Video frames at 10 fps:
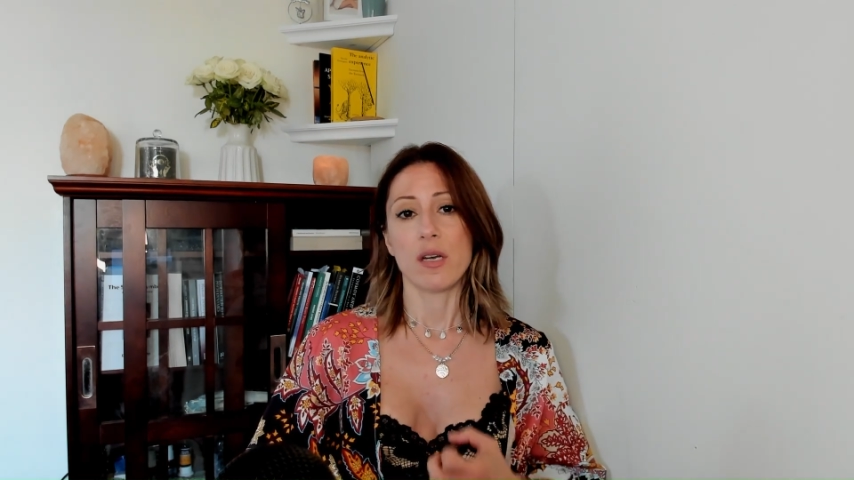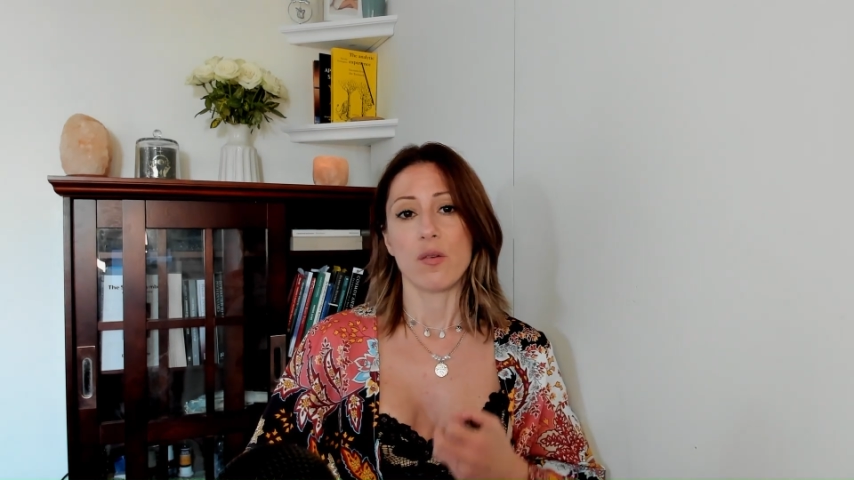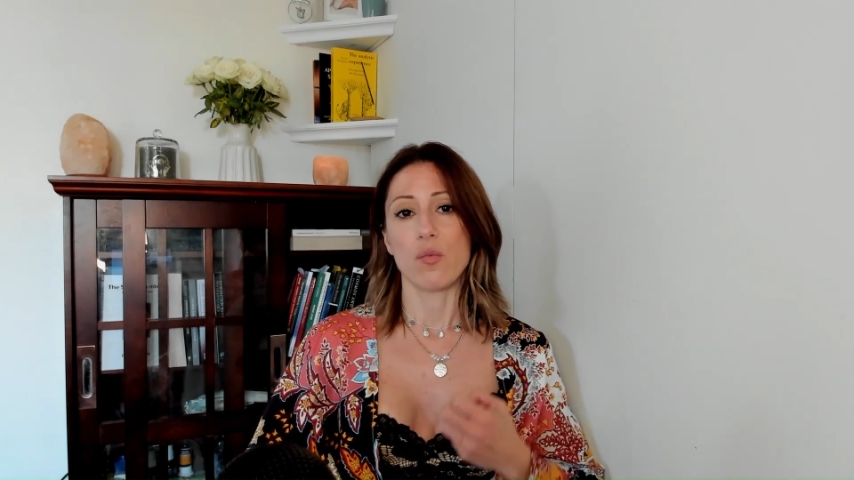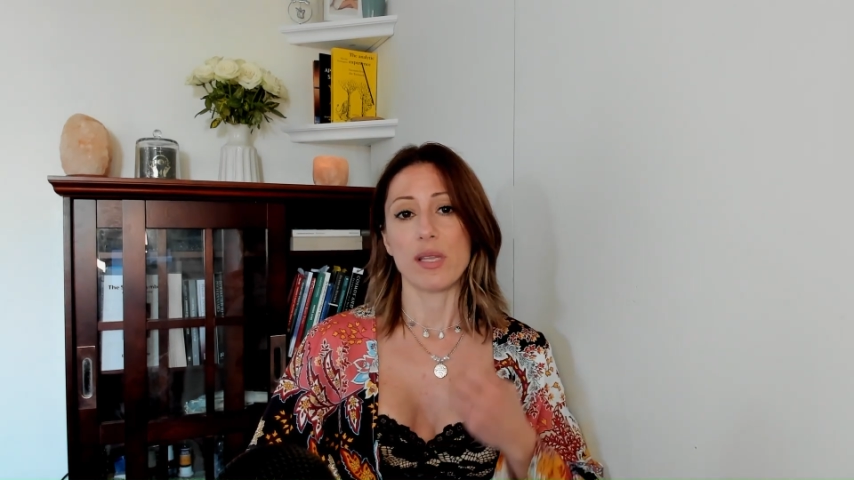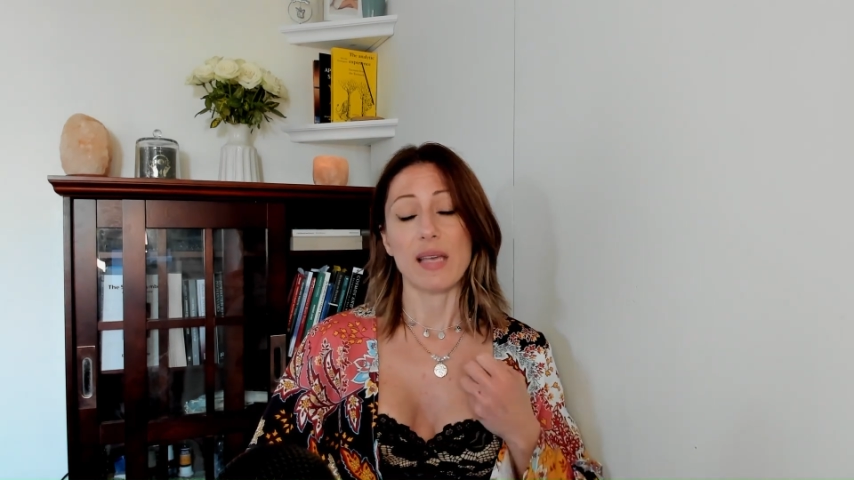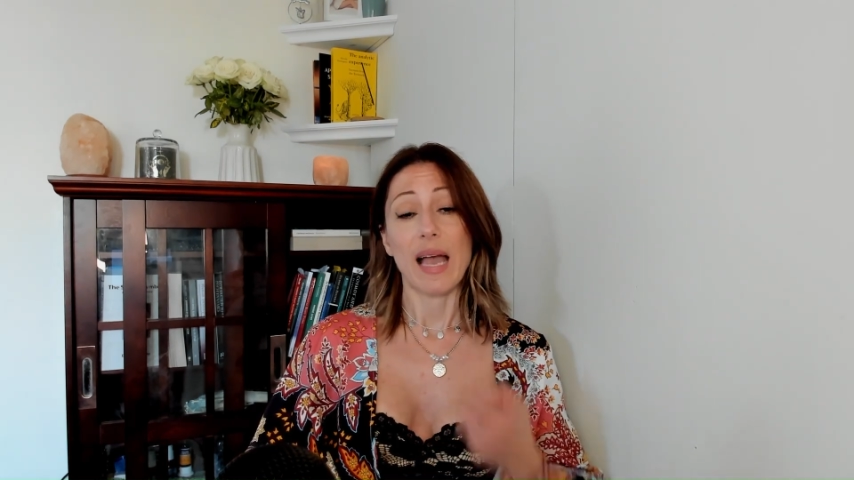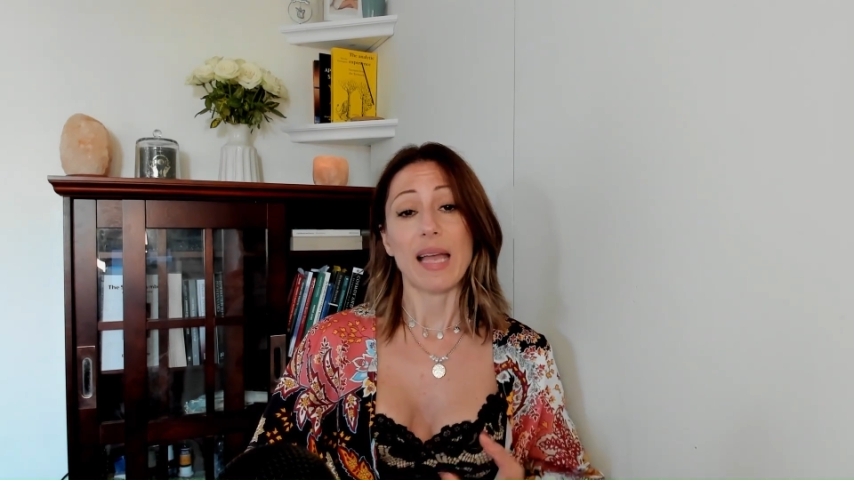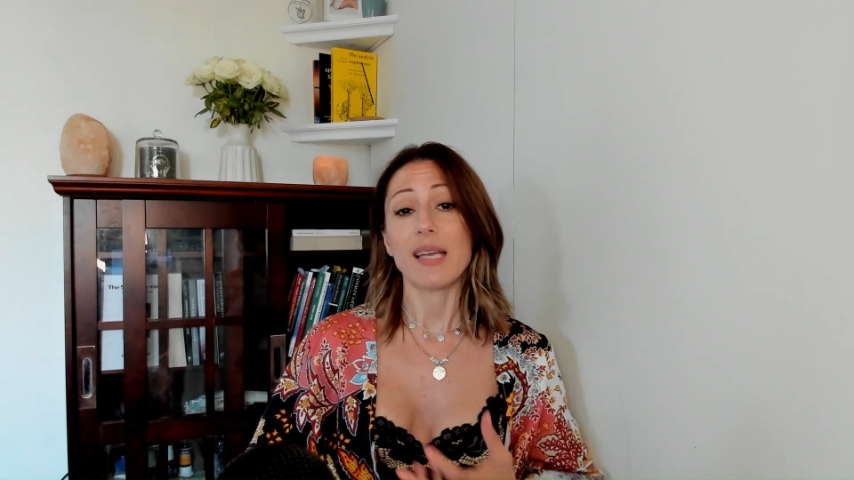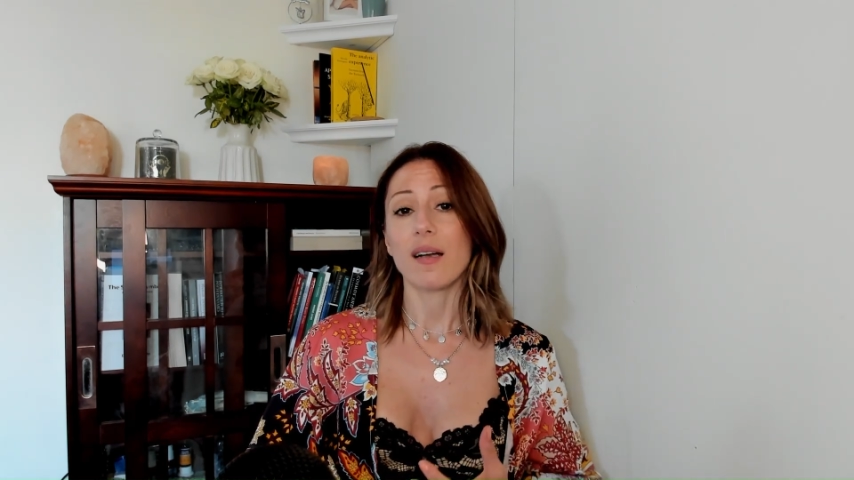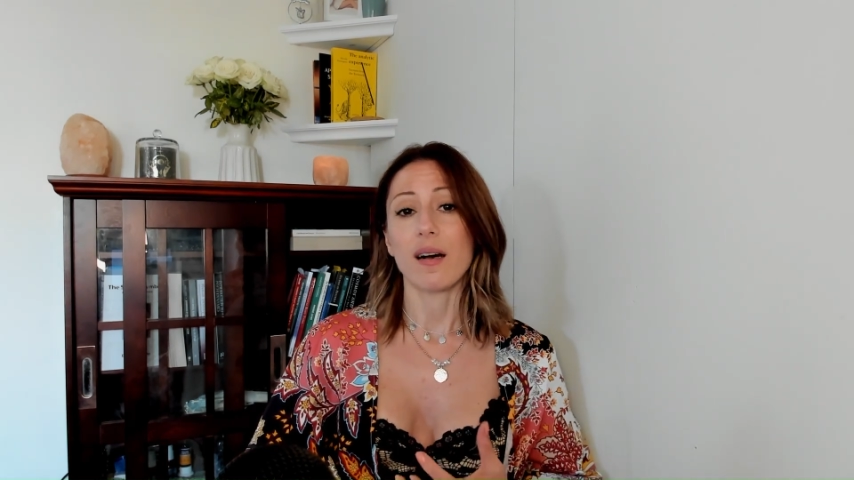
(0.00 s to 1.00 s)
with
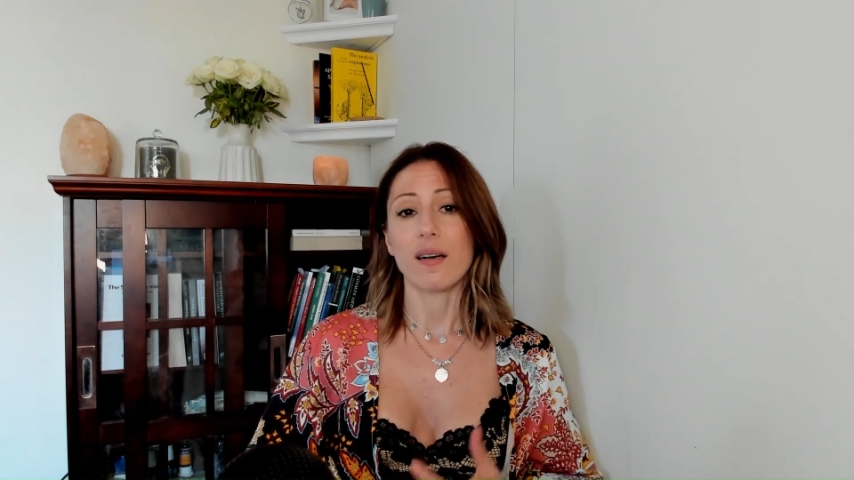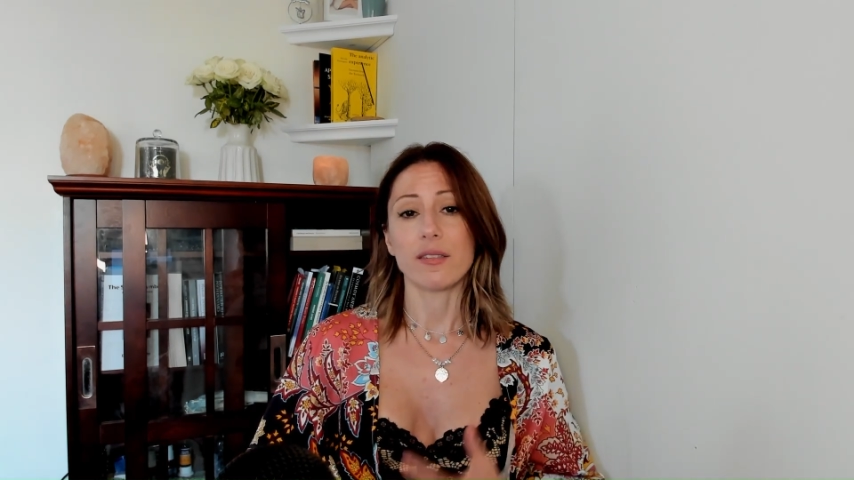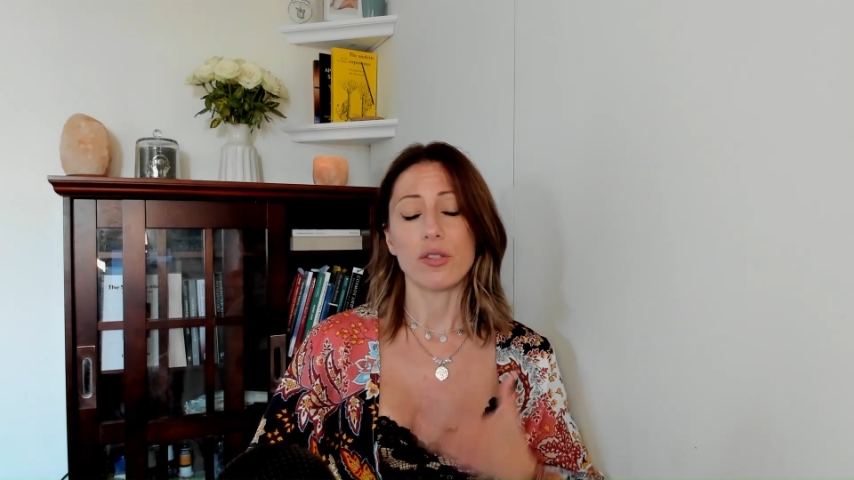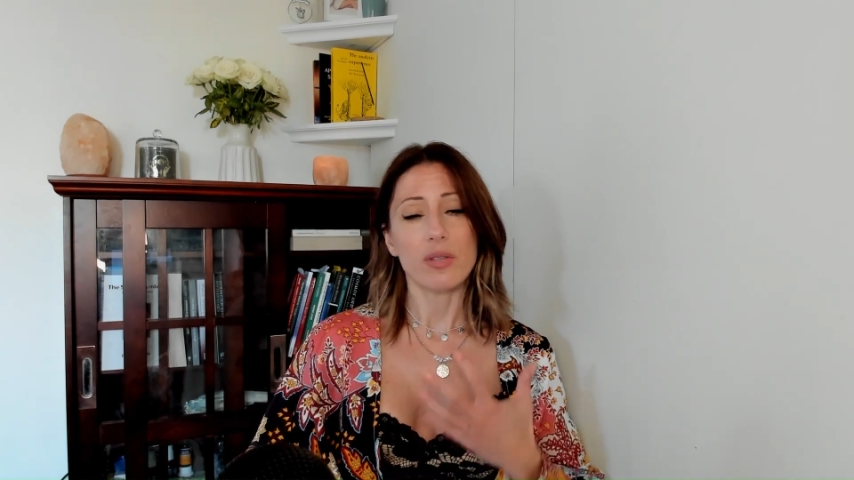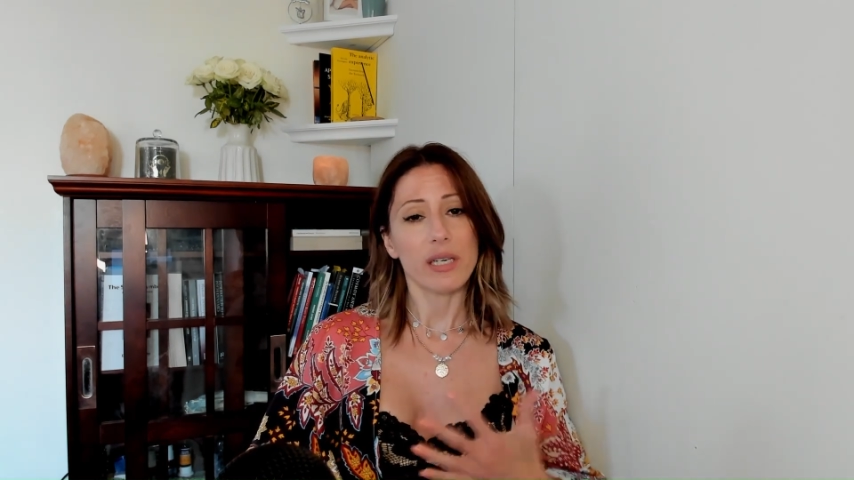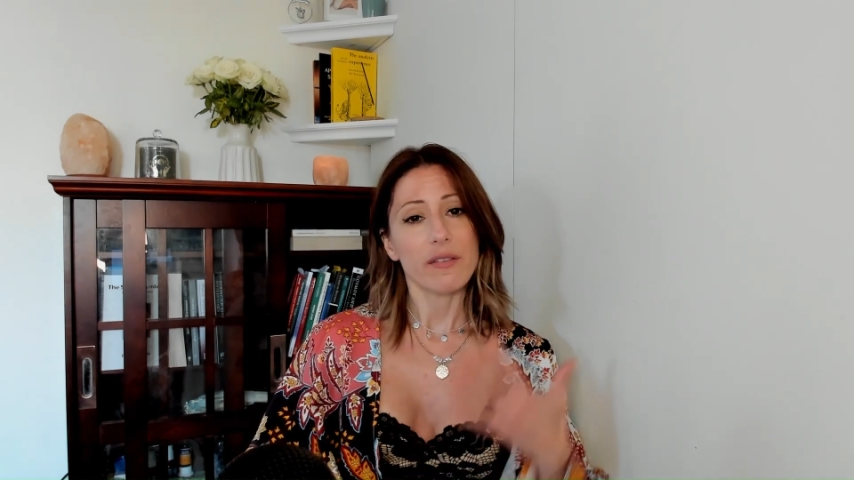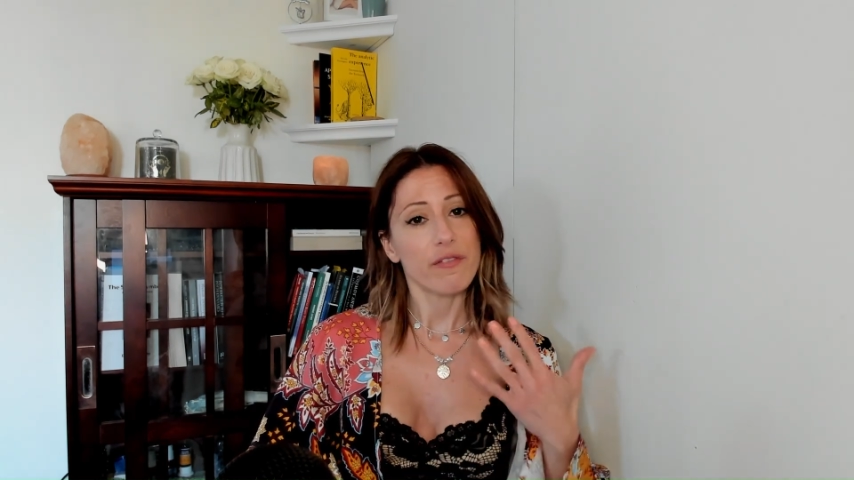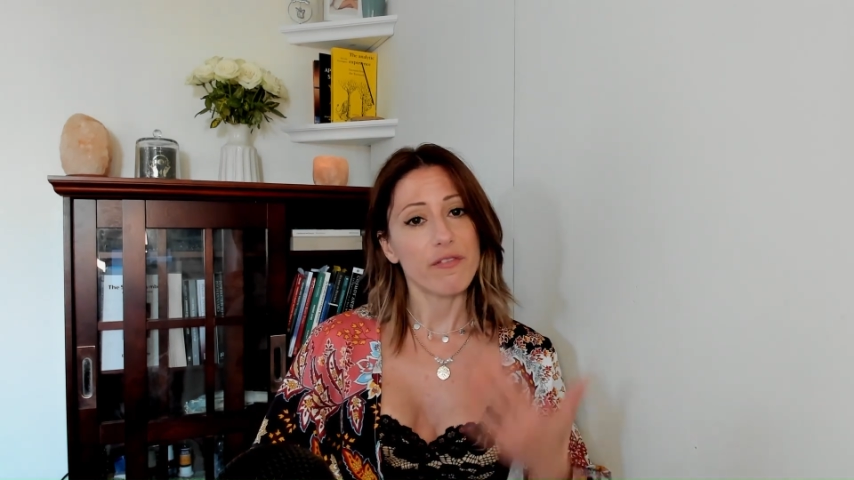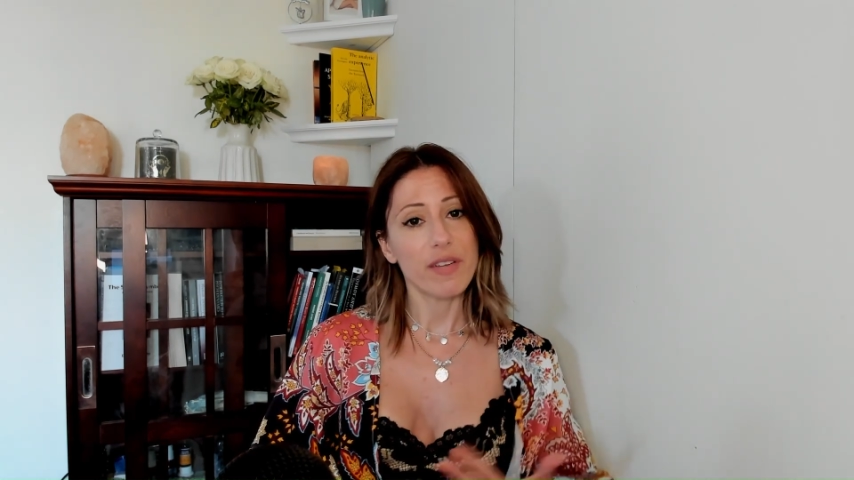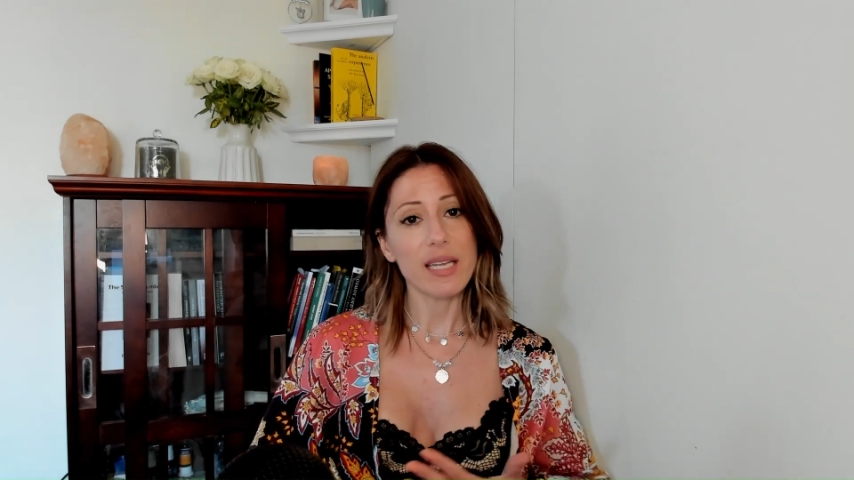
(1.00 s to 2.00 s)
anger, you can
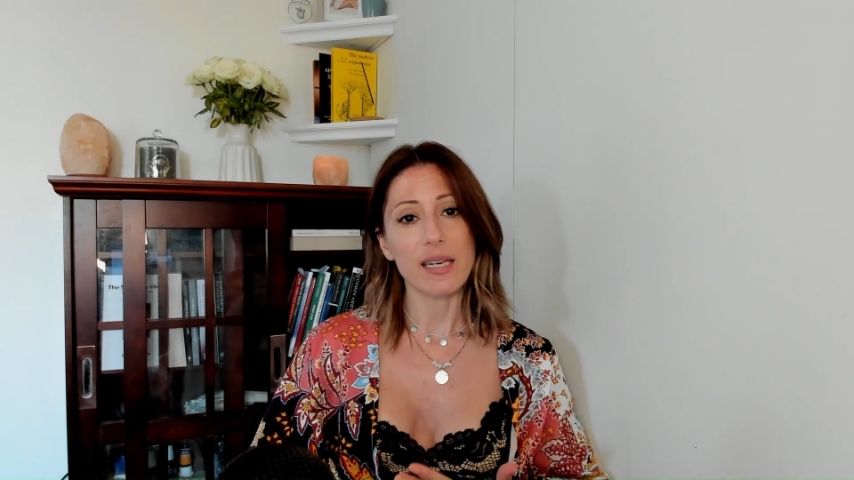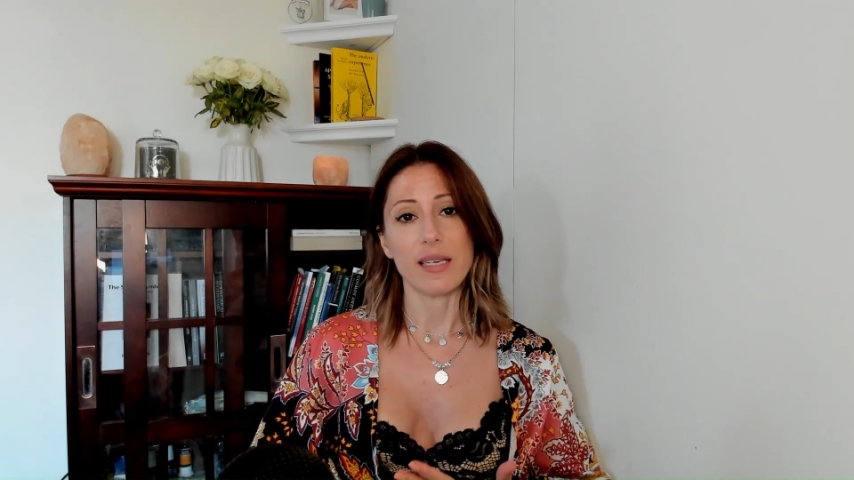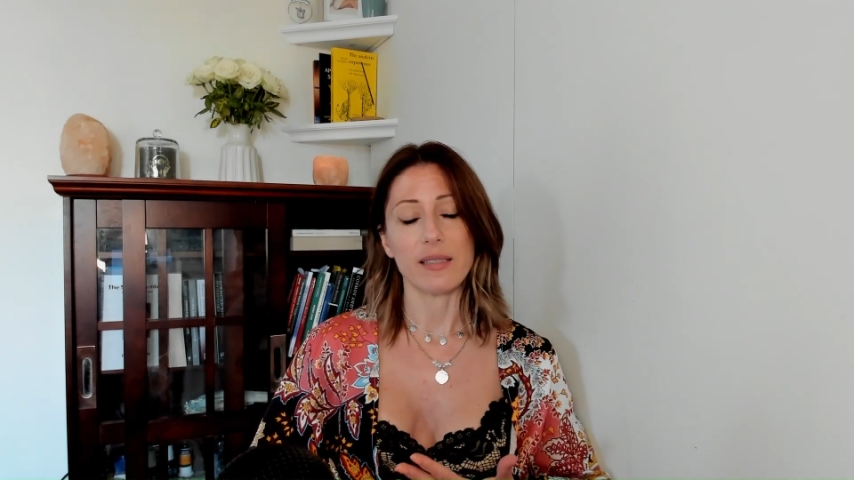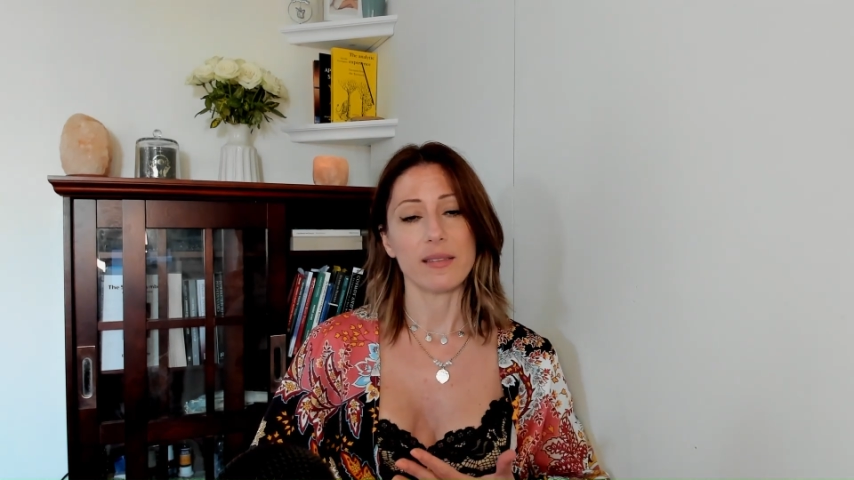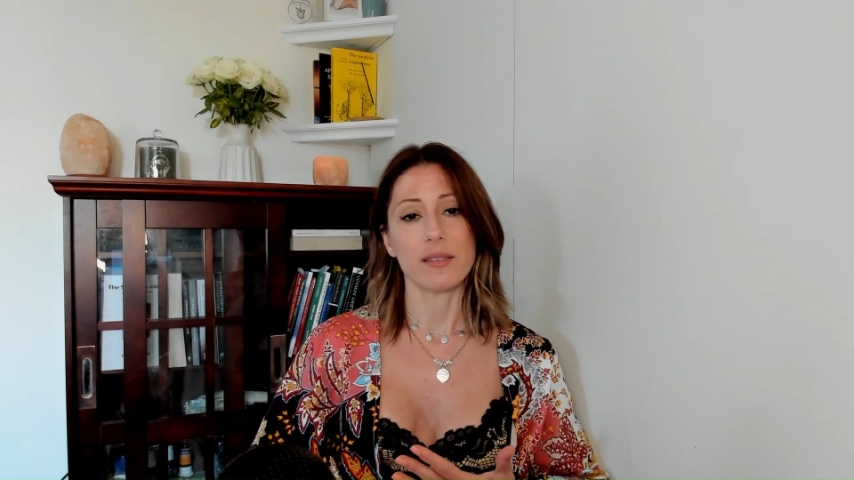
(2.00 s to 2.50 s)
feel it,